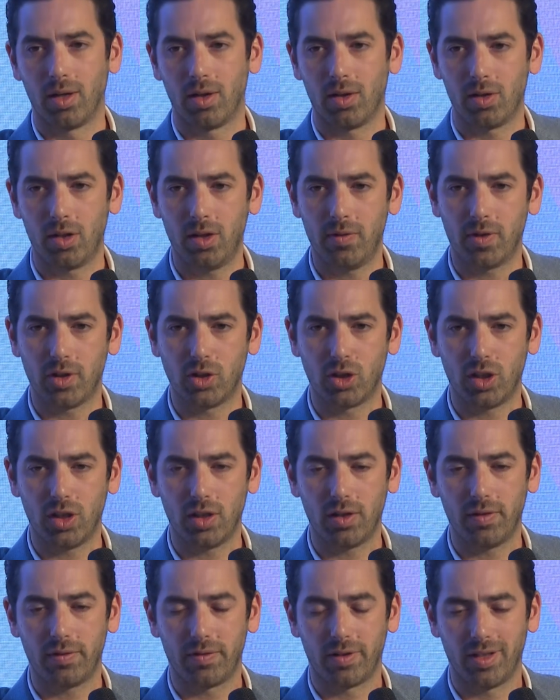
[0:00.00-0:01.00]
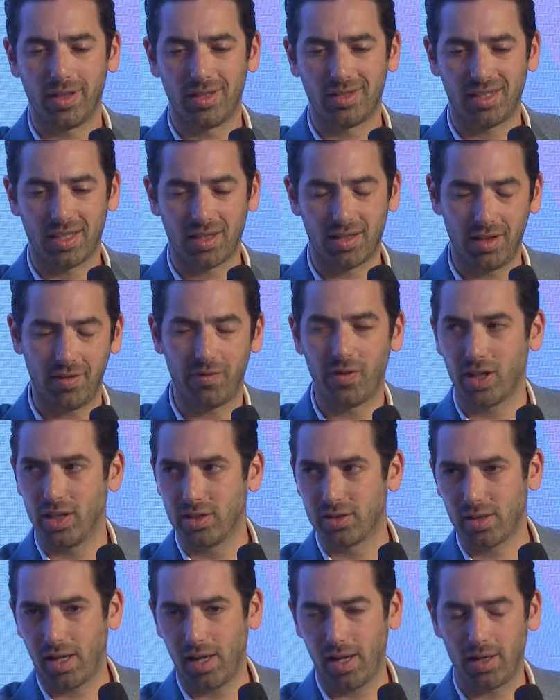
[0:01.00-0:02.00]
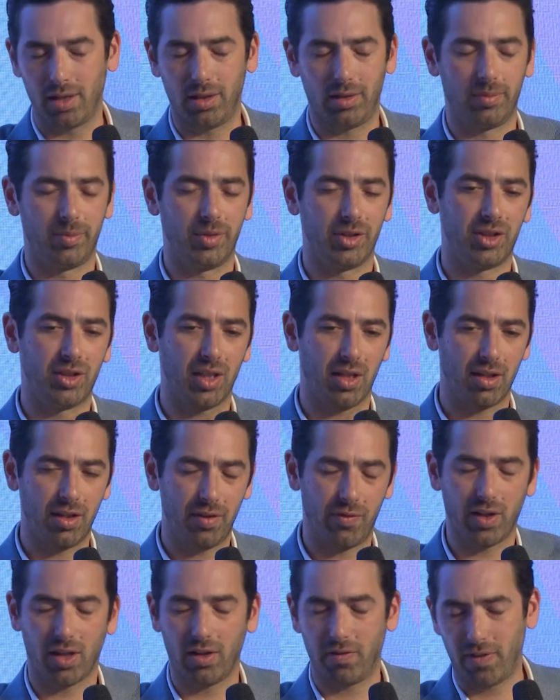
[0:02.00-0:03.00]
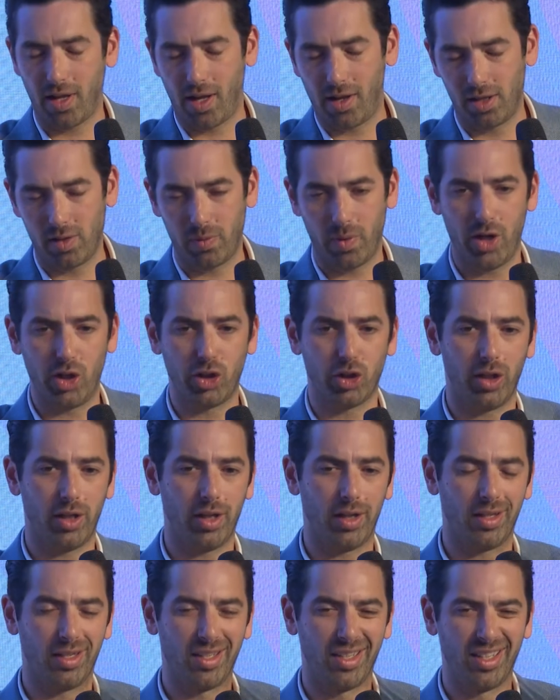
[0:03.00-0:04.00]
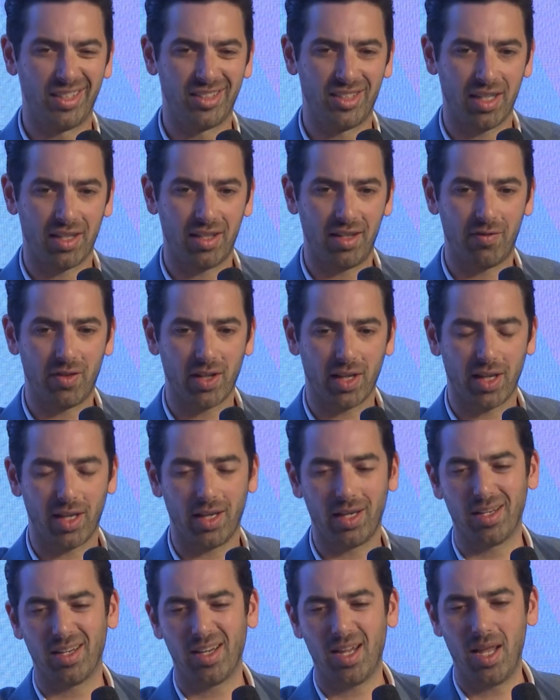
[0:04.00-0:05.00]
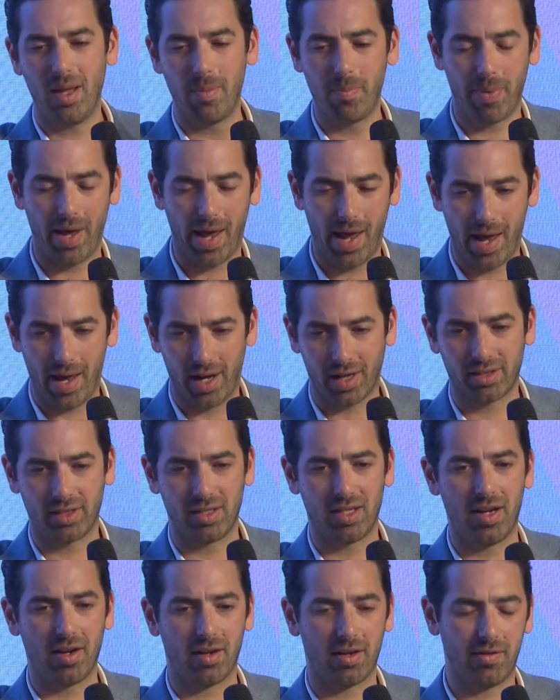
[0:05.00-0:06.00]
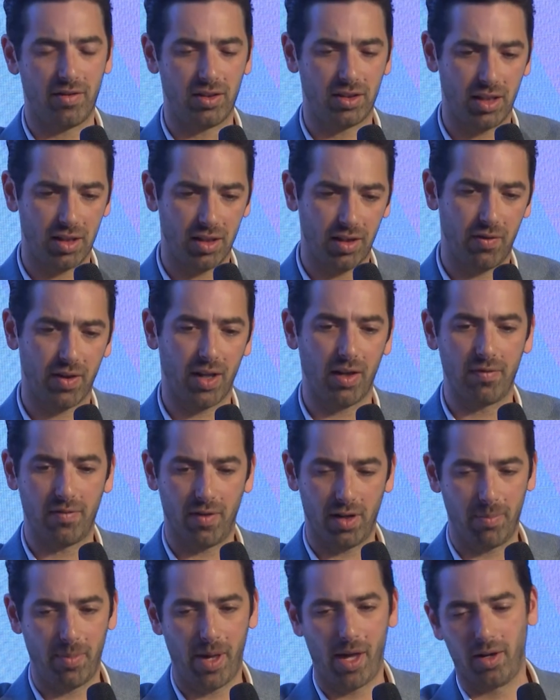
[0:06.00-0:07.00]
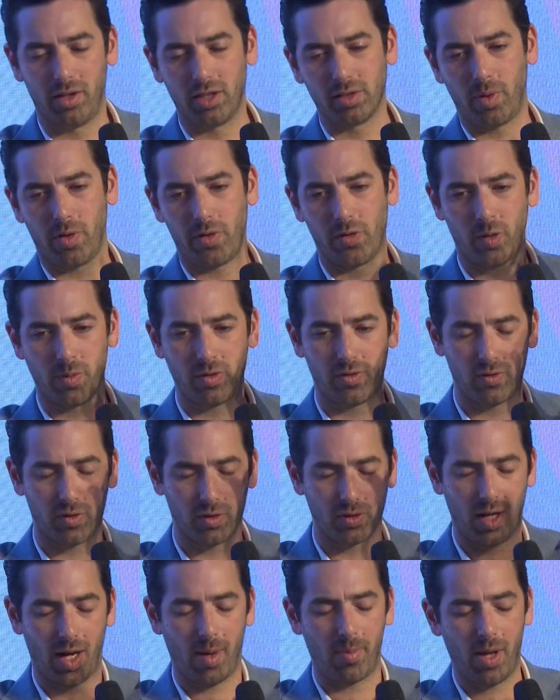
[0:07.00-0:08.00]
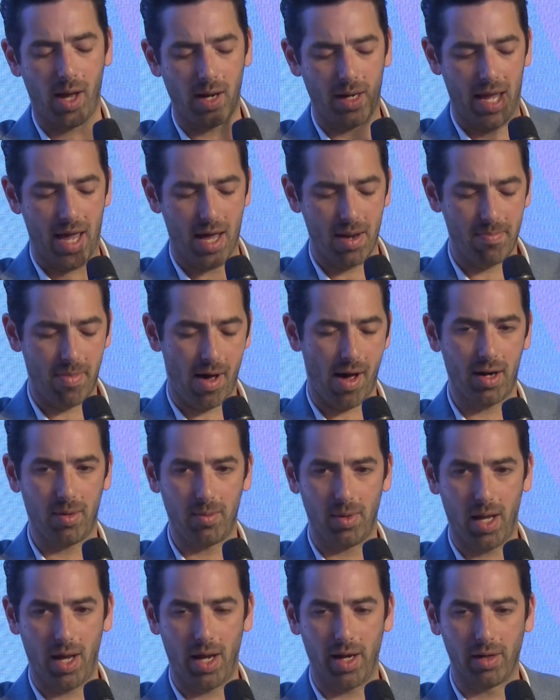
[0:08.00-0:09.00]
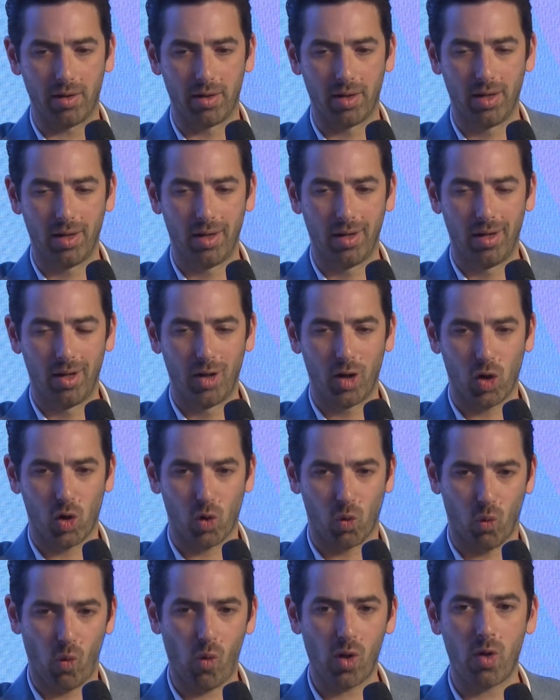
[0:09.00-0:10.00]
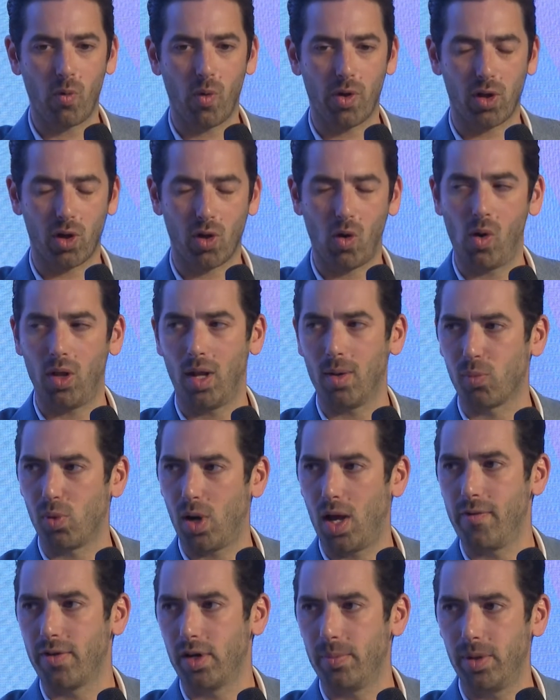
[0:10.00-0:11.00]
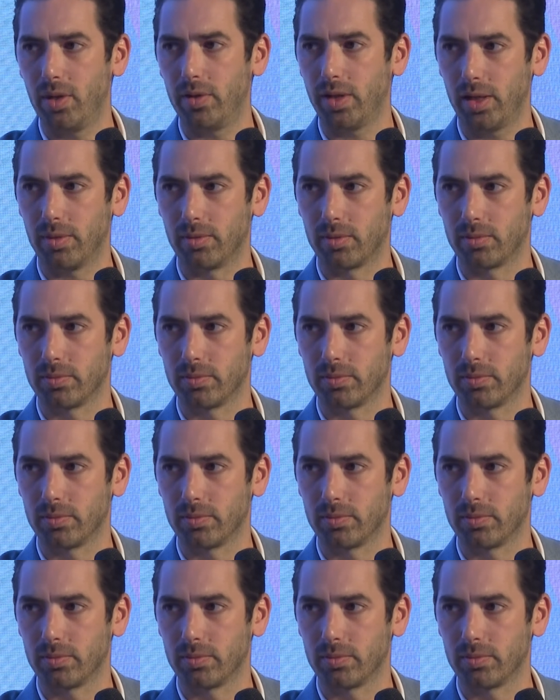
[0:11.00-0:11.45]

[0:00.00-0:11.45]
You've achieved significant scale, significant valuation, significant impact, significant fundamentals, both in terms of your top line and bottom line, really with a goal on profitability.